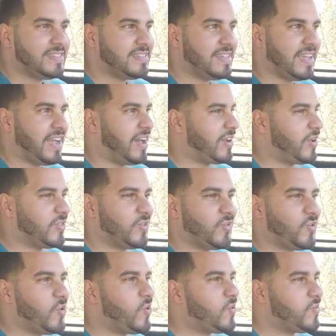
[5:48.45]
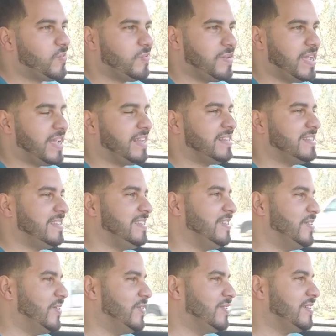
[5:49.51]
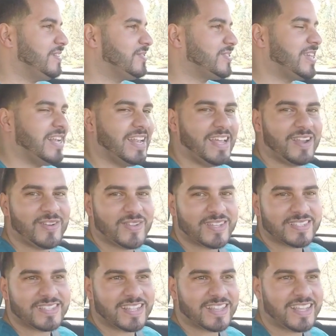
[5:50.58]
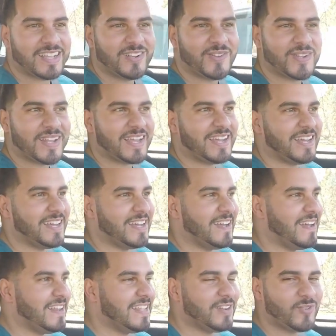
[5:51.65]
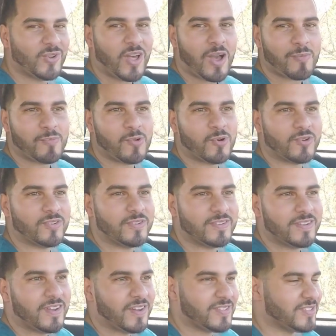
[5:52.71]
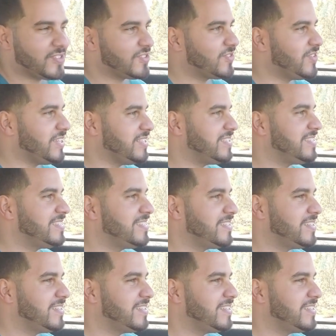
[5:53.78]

and got on the road, man. You know, it was hilarious. That thing looked like a little lawnmower on the streets.